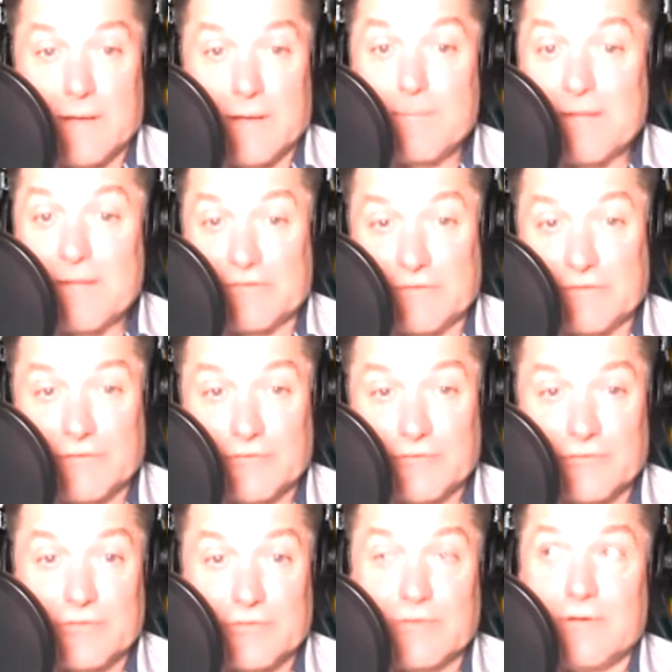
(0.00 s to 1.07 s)
a
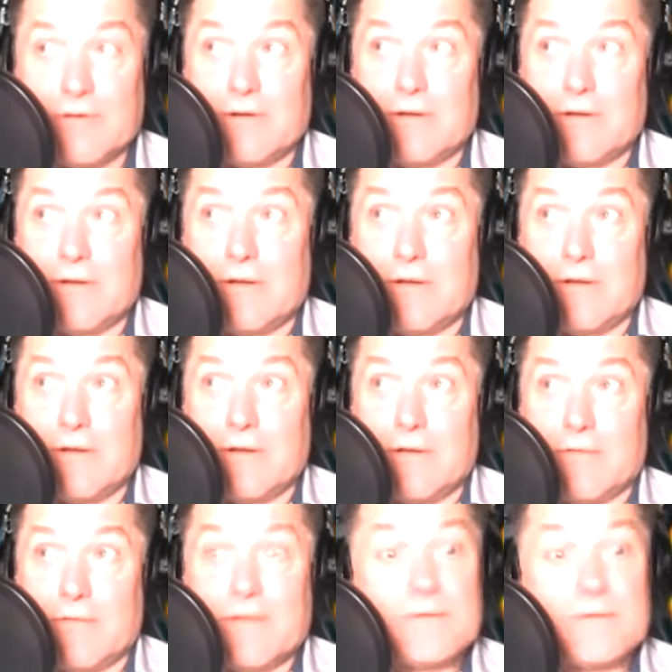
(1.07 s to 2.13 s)
message
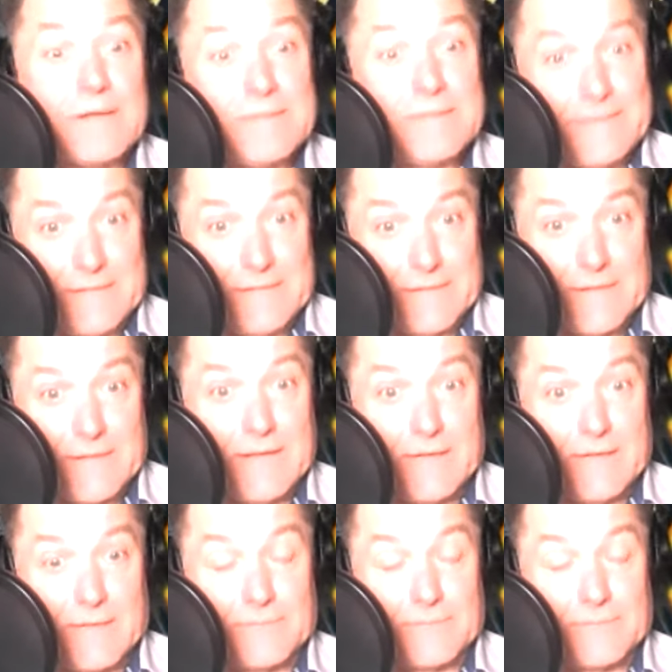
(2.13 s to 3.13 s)
that they needed to hear,